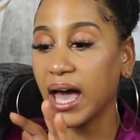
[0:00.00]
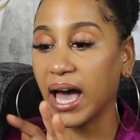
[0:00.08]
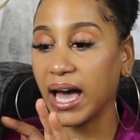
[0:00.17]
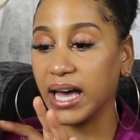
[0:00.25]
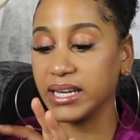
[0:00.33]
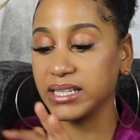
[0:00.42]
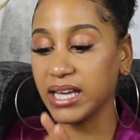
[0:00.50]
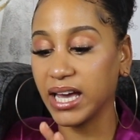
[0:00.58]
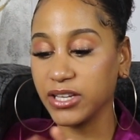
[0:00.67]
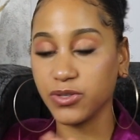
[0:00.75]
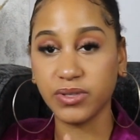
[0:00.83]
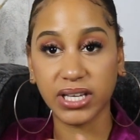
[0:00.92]
and
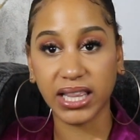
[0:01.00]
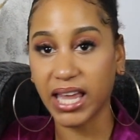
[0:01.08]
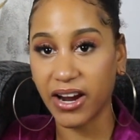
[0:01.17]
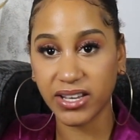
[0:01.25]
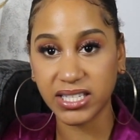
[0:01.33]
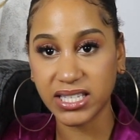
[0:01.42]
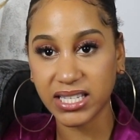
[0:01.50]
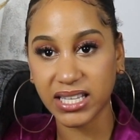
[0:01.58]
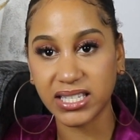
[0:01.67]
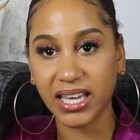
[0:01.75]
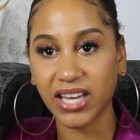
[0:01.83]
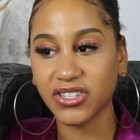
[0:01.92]
I do the clarity
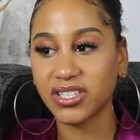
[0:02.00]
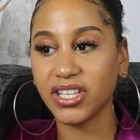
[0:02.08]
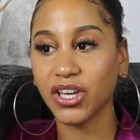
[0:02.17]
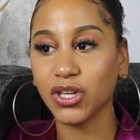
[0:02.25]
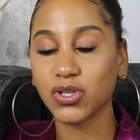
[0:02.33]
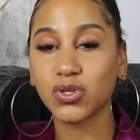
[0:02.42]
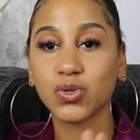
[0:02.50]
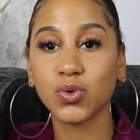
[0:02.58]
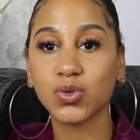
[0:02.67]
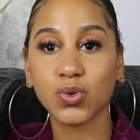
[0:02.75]
setting. I just think it's so